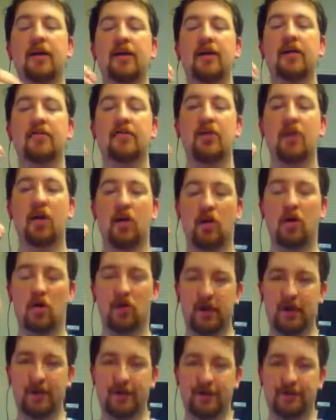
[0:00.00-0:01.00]
So
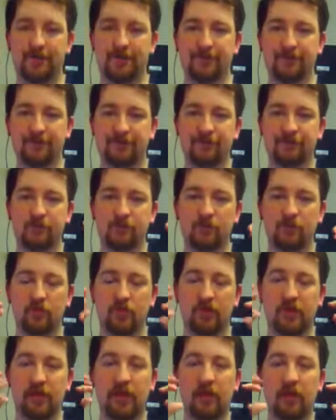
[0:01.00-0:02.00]

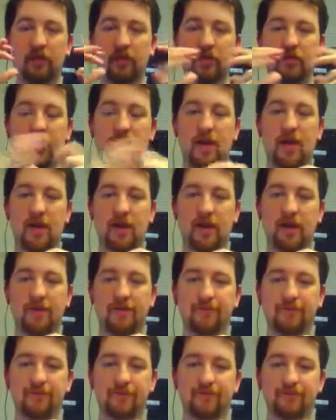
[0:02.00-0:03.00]
yes,
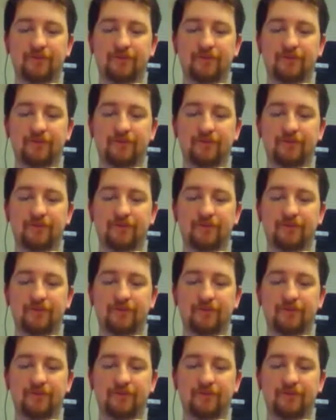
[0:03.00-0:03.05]
I'm